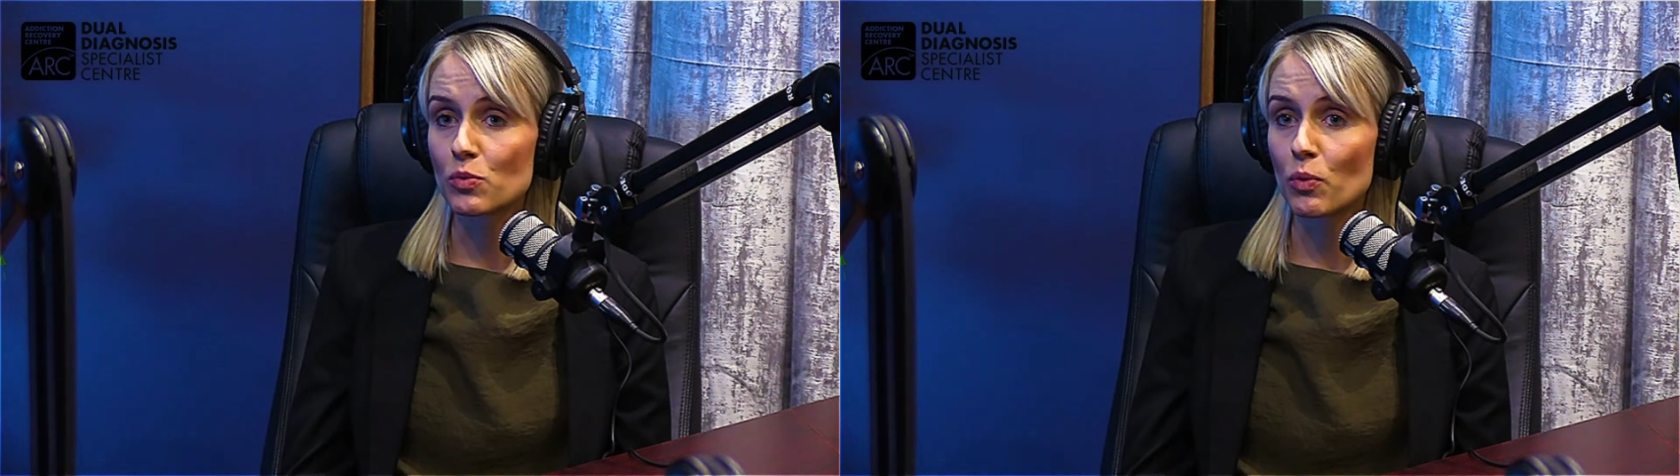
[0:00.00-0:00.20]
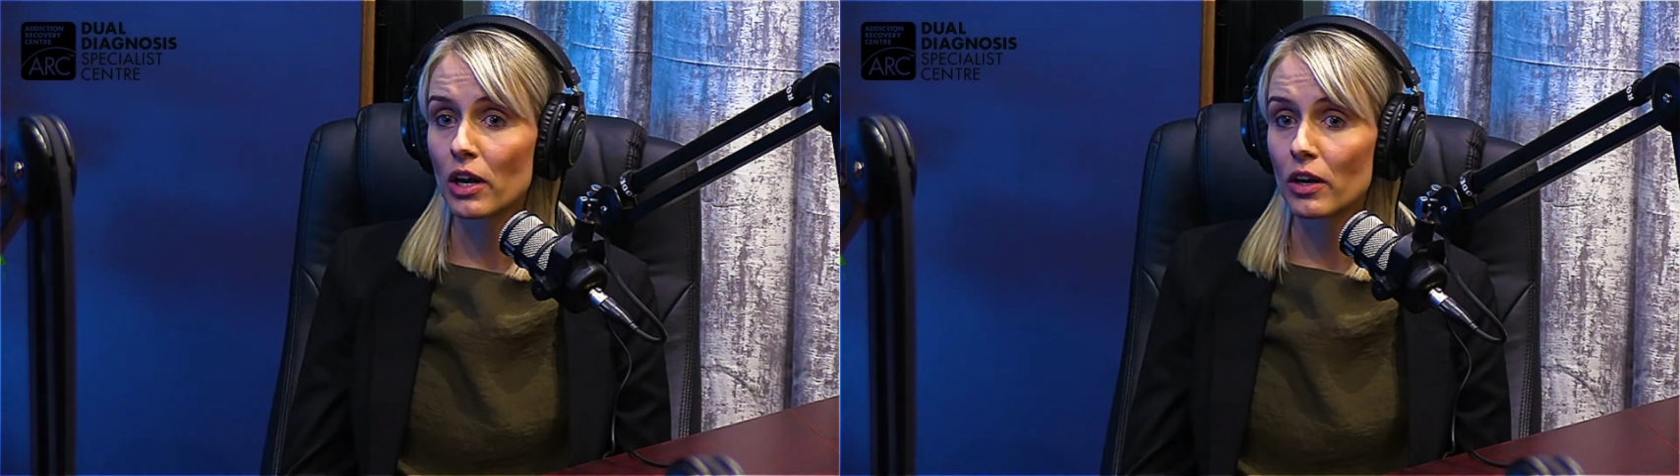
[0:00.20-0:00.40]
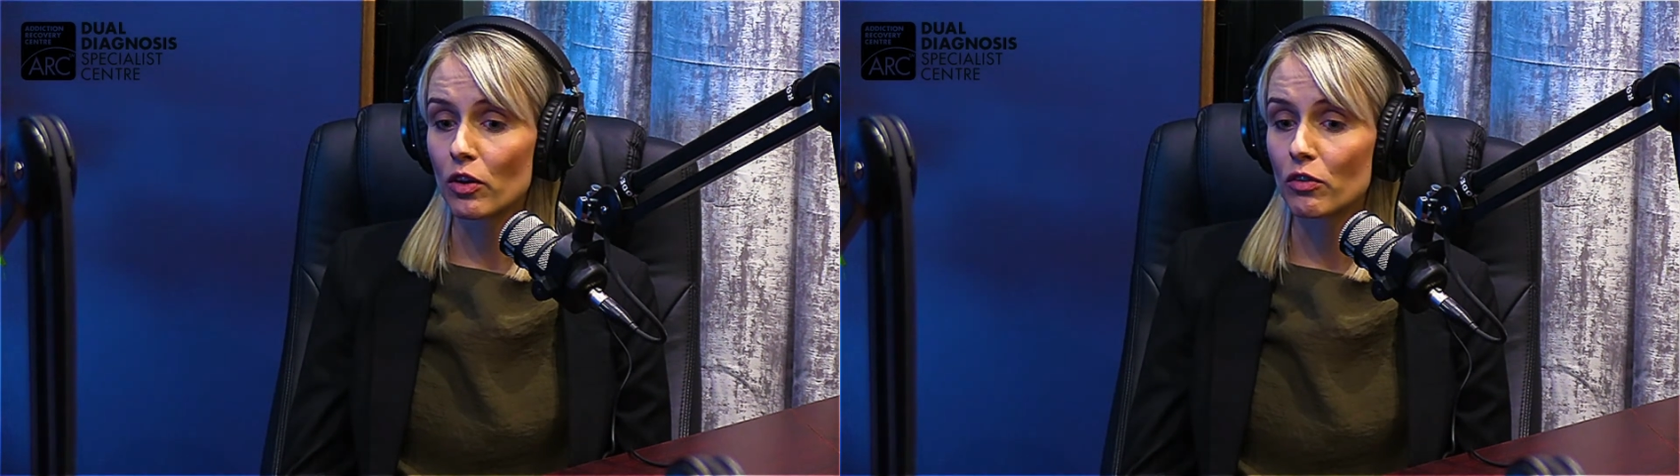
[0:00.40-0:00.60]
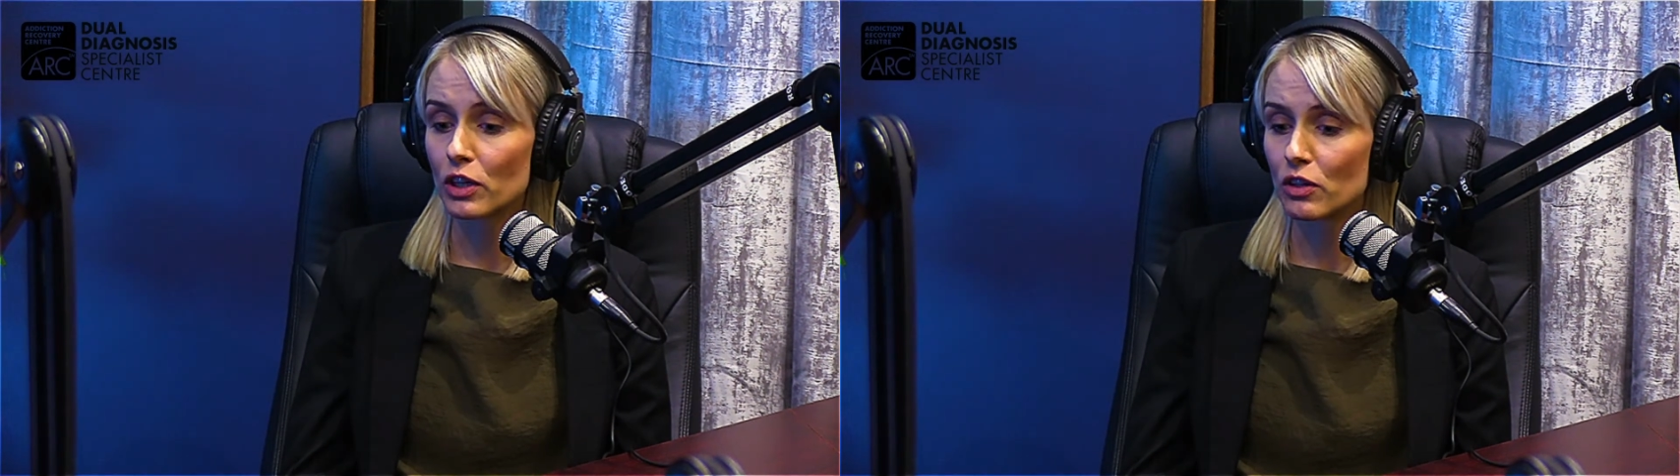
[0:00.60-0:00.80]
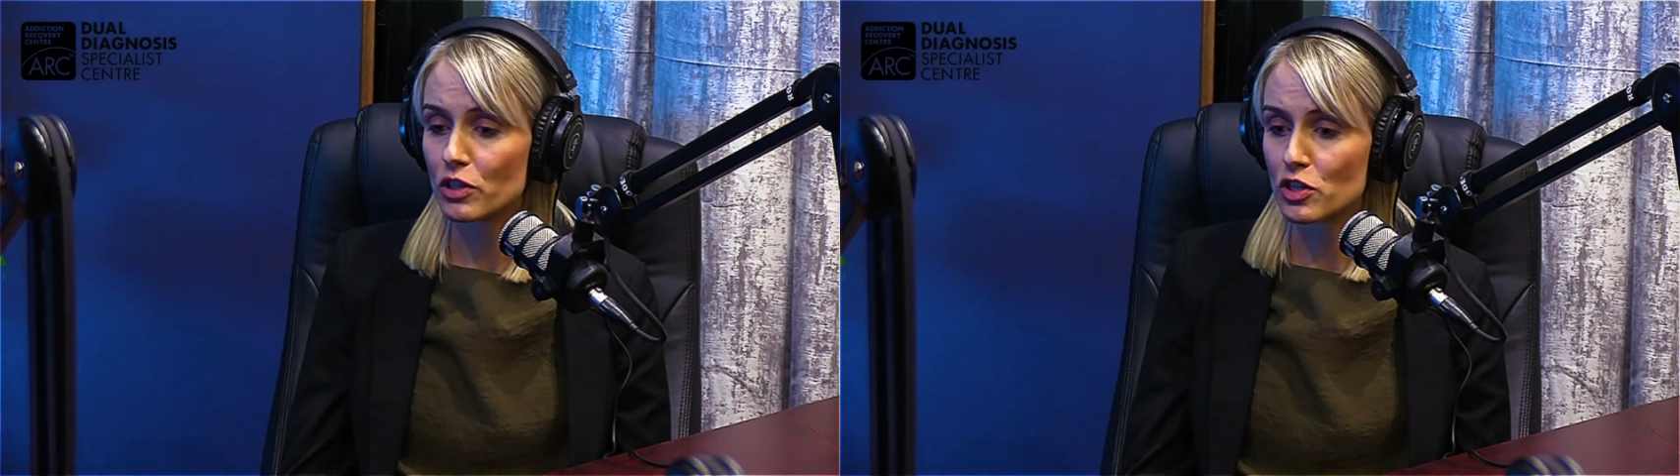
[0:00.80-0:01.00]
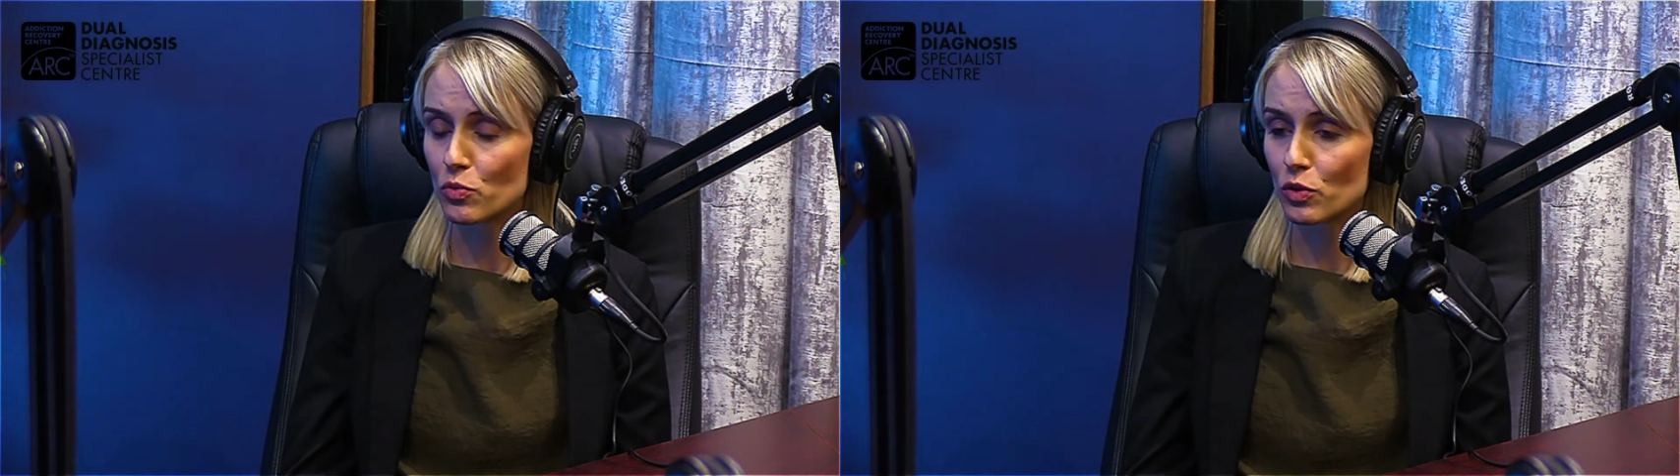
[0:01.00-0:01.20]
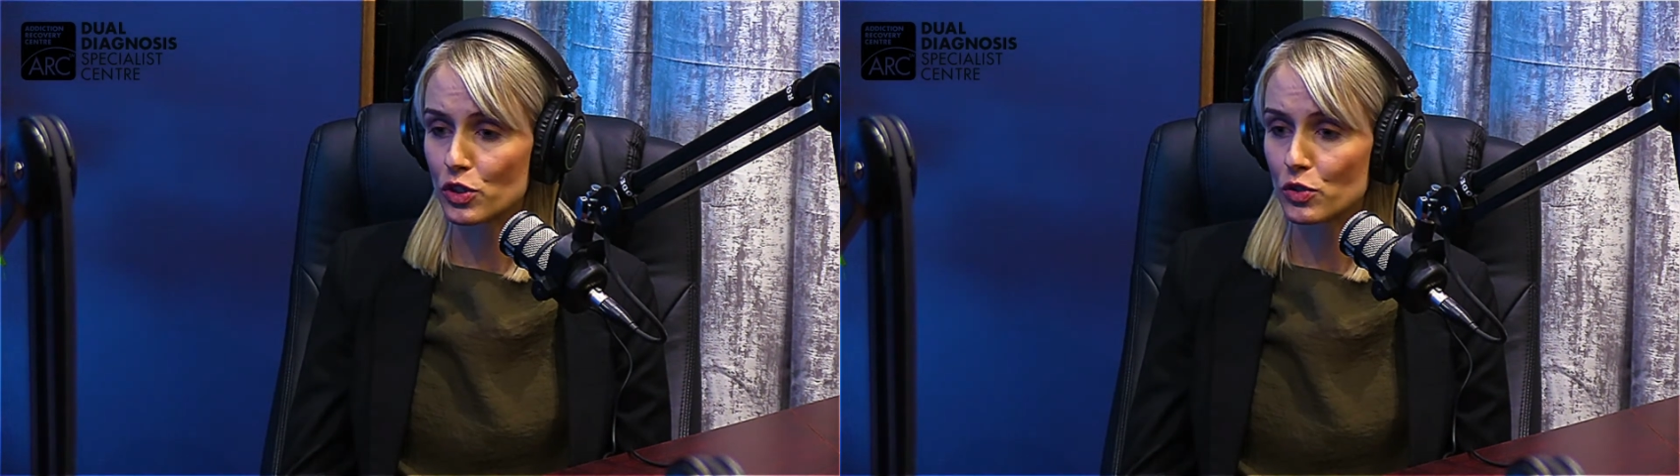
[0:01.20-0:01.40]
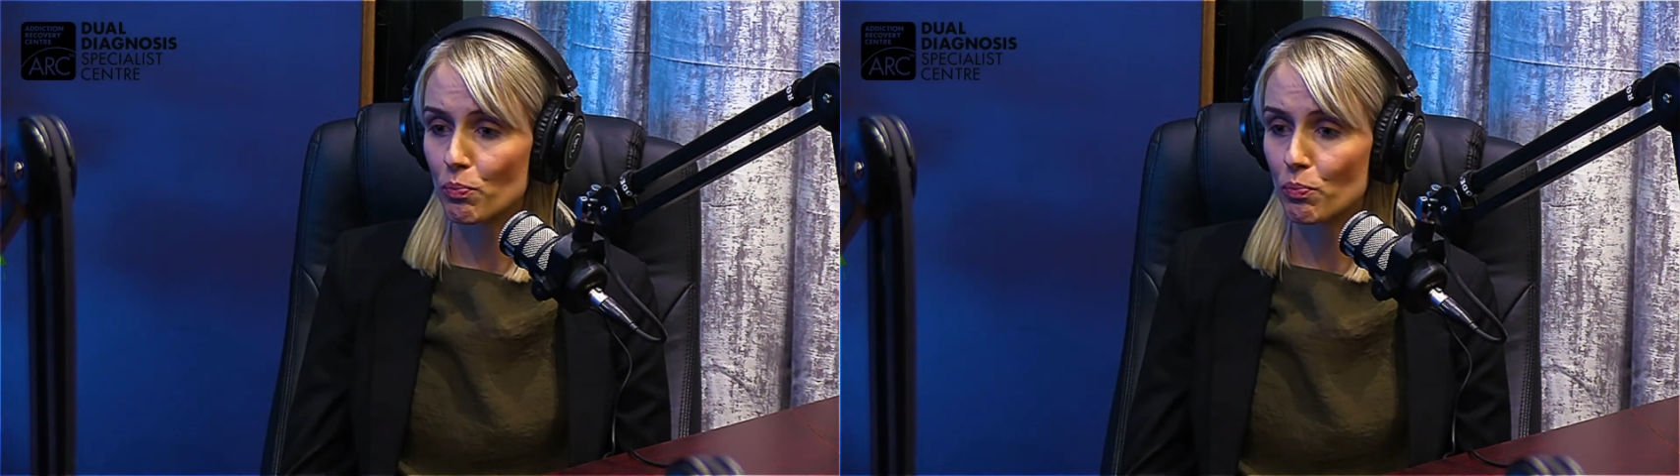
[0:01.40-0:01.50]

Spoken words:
why a lot of individuals